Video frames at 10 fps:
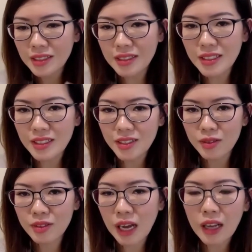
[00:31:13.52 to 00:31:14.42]
the
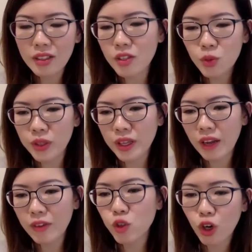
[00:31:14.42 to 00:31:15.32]
others would
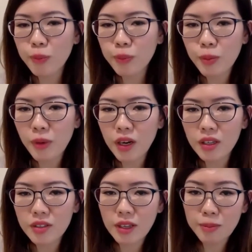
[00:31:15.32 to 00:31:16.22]
have to
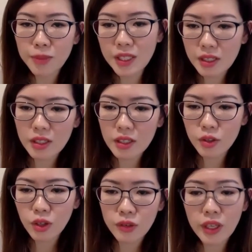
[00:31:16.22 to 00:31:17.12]
compromise and meet the needs
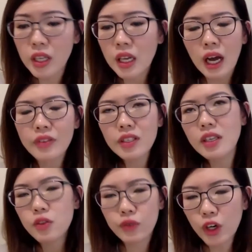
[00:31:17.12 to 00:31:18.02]
of that? I think
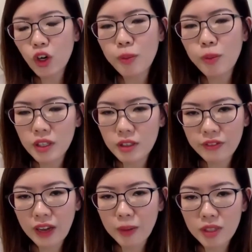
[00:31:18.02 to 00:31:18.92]
that's very common in
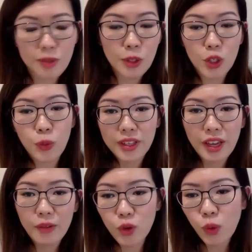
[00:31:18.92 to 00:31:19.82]
family, especially when
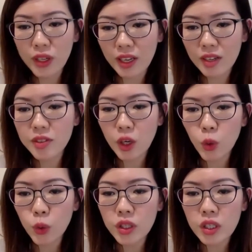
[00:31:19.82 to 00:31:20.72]
everyone has their
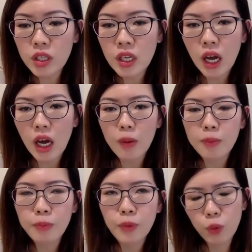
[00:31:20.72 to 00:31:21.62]
own need.
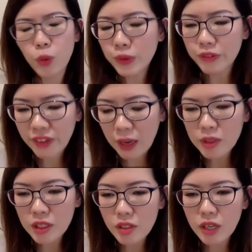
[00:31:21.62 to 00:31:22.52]
When I work with
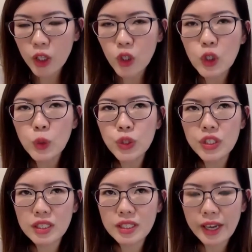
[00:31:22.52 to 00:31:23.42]
families, I
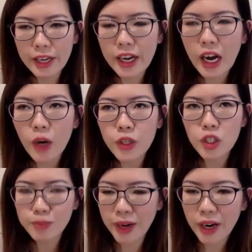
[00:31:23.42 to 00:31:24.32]
usually
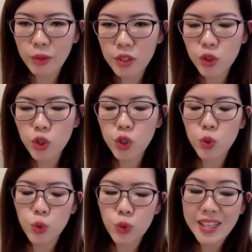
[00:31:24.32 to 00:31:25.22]
encourage parents
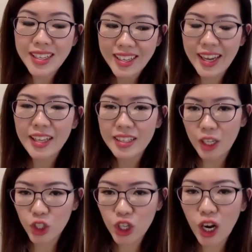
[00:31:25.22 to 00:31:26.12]
to get their
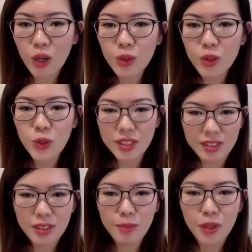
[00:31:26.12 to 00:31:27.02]
child to
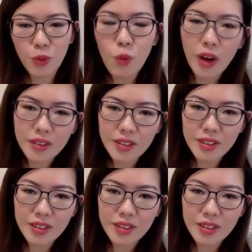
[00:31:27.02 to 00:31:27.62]
determine what